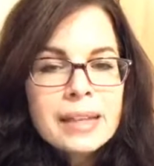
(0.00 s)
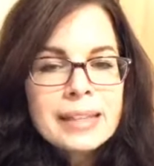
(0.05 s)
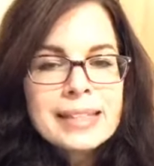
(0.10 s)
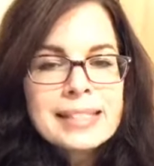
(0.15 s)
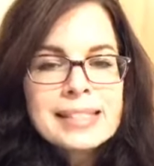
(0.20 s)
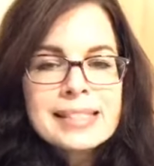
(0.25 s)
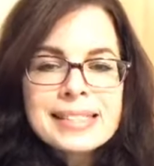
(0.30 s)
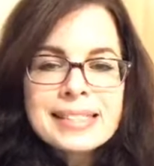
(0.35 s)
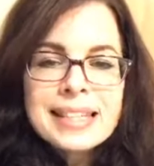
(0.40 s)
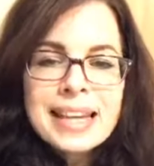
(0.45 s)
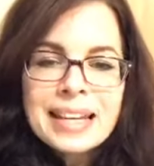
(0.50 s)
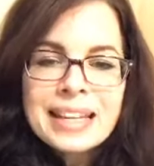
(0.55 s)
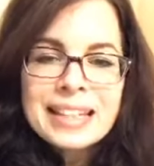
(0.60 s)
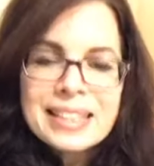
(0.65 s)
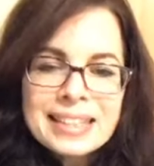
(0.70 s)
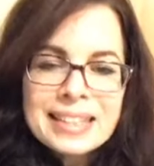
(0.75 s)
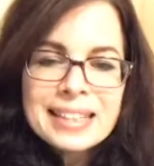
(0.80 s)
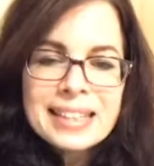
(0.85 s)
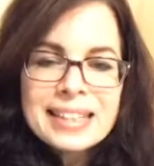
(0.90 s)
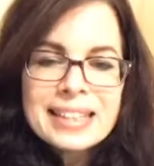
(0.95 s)
The
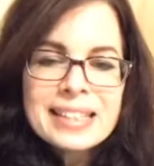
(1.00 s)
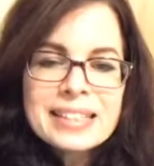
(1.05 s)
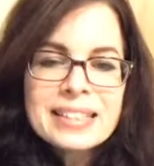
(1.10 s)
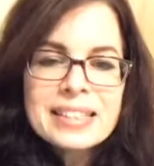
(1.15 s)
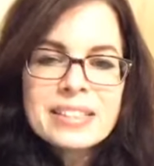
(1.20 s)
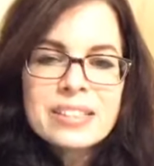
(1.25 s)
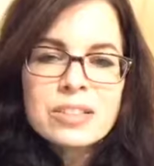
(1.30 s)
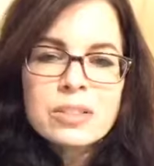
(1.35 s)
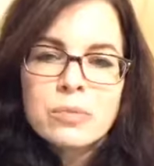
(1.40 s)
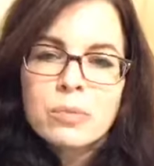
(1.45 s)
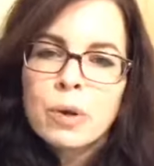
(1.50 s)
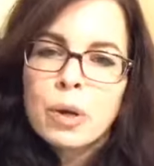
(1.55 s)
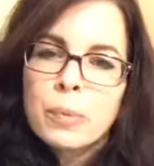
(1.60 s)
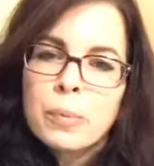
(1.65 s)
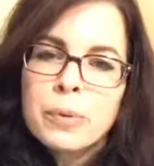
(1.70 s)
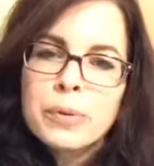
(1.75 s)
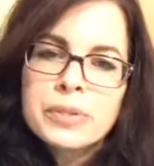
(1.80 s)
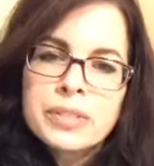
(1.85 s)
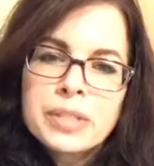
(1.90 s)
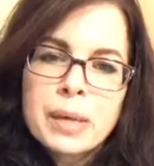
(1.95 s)
second thing, and this is where
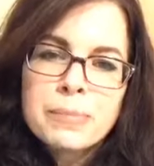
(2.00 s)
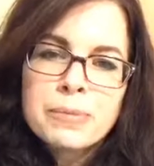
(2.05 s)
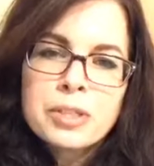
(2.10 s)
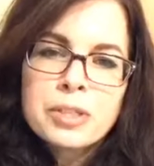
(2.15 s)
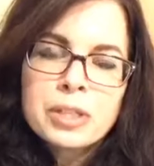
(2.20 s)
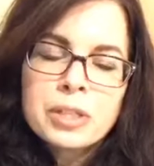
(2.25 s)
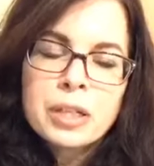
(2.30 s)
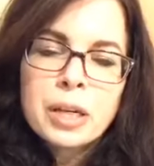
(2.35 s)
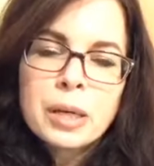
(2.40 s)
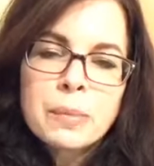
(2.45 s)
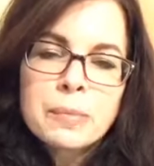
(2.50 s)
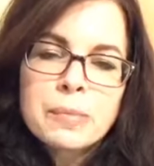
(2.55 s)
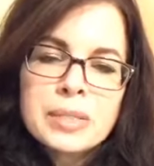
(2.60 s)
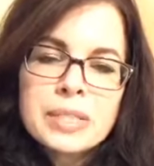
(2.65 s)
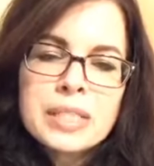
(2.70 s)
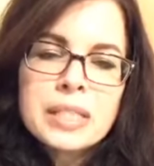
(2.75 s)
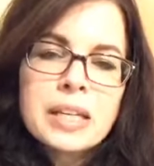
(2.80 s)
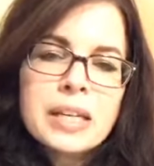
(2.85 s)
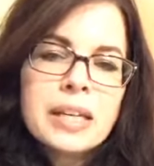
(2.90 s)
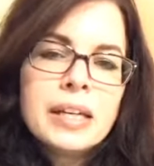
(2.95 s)
perception
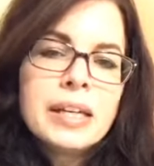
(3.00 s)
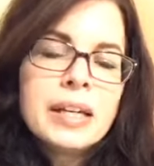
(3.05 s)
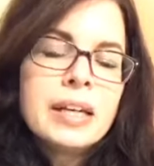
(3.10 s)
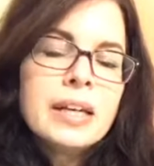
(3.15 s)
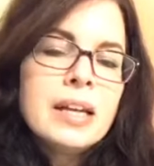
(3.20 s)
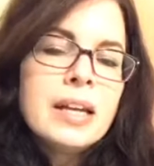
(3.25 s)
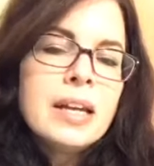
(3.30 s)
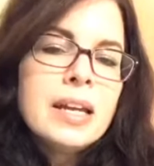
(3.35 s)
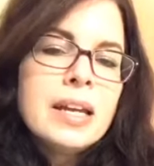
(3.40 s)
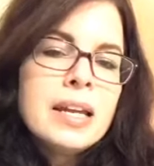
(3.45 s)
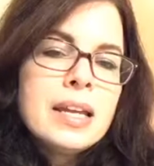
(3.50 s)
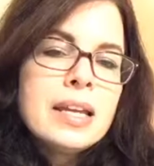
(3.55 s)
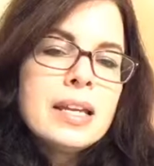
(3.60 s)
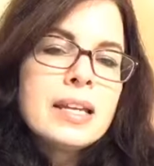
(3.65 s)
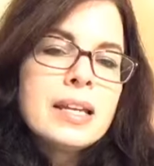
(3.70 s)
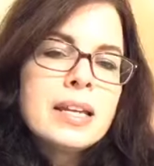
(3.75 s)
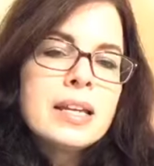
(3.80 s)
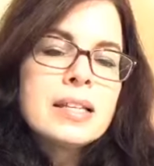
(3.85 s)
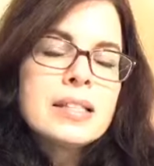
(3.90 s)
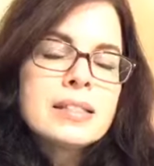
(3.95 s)
comes in,
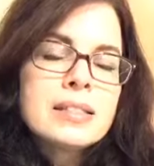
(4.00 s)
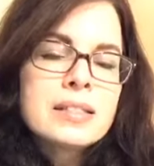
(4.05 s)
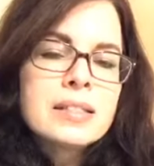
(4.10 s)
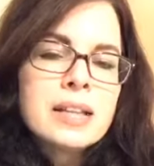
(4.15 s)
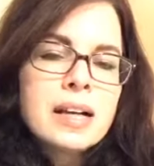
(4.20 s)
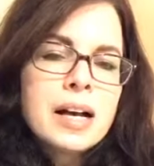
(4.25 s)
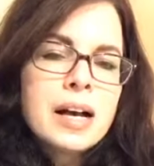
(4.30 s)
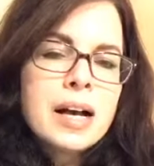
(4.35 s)
is